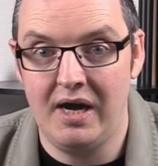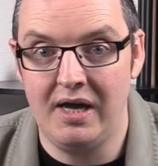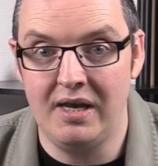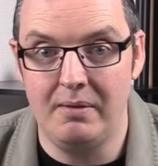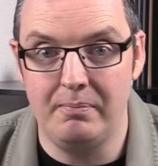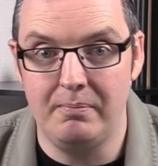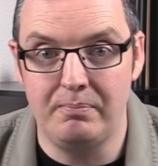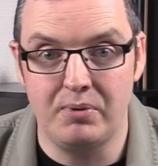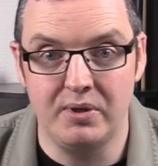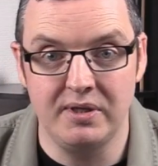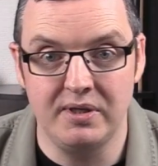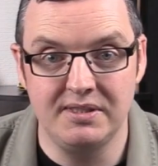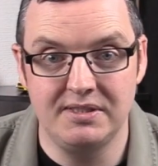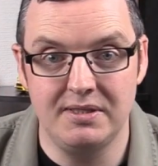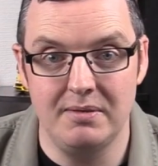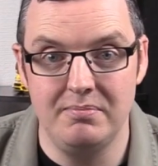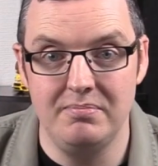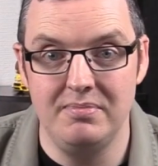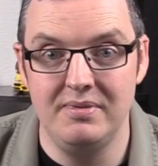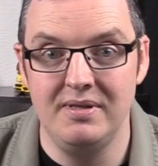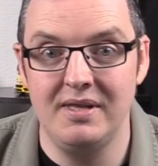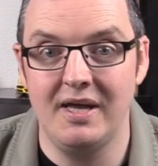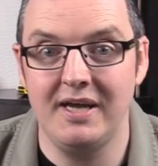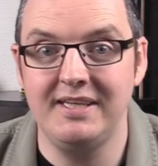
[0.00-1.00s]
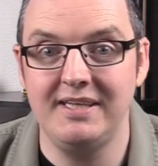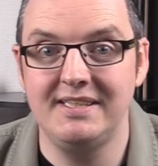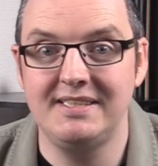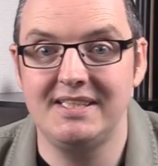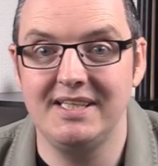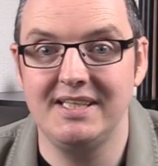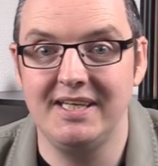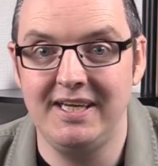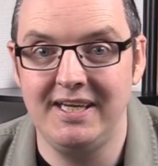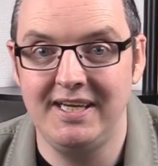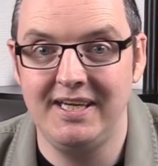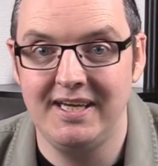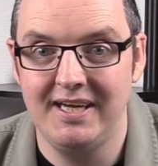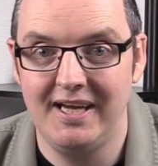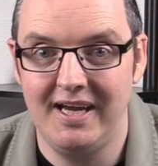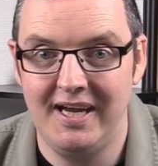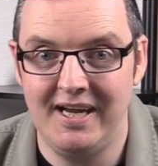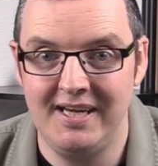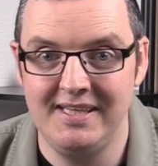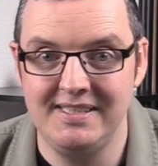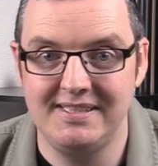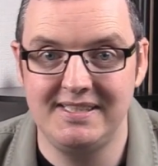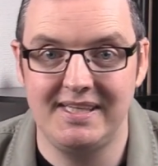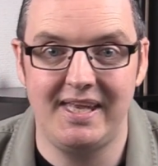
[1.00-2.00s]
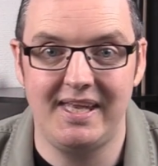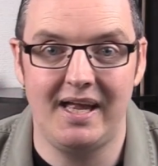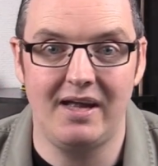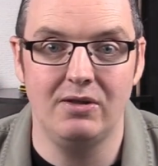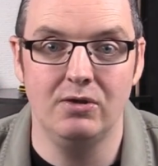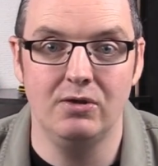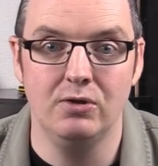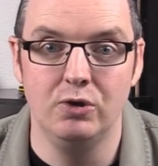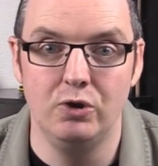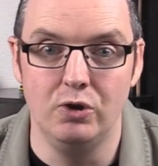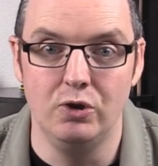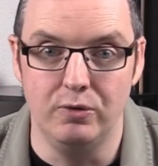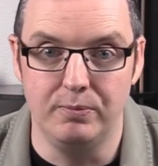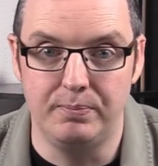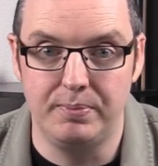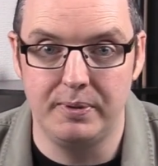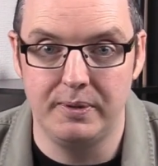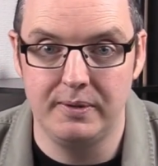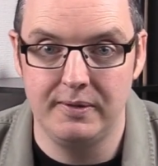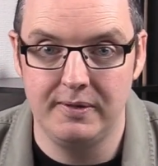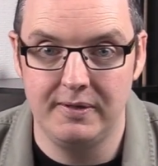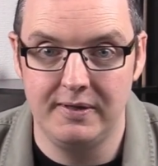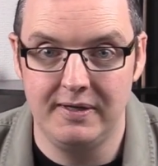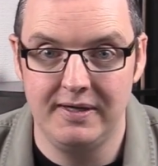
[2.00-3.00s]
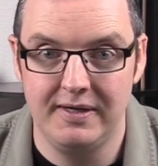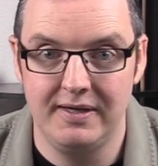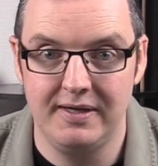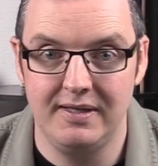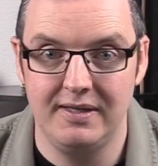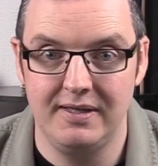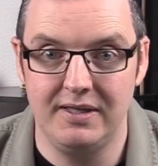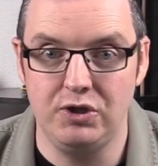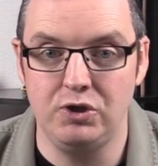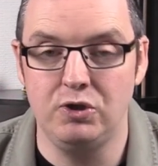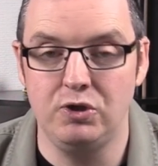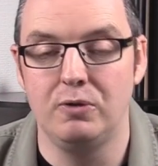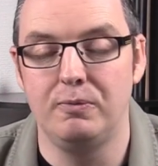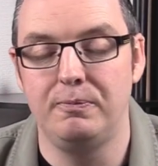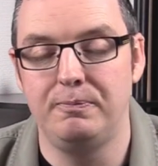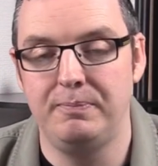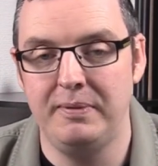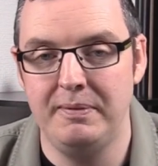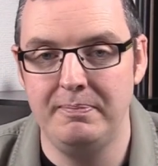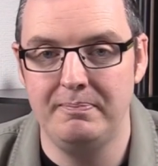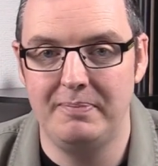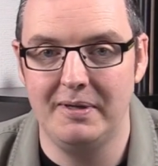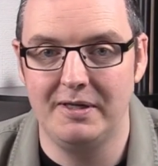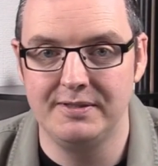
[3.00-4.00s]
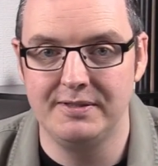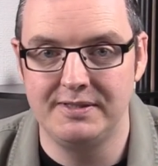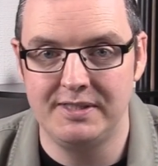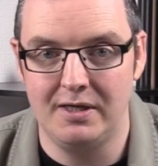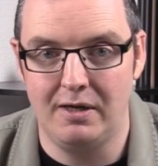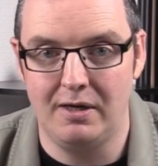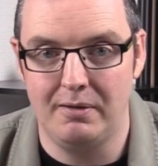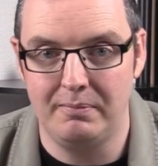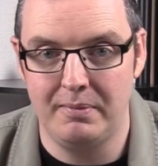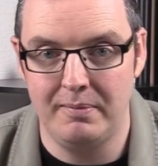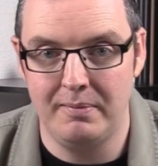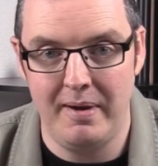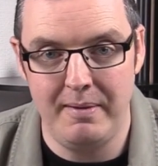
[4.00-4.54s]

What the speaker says: And it brings them nicely into that loop that you've been building up.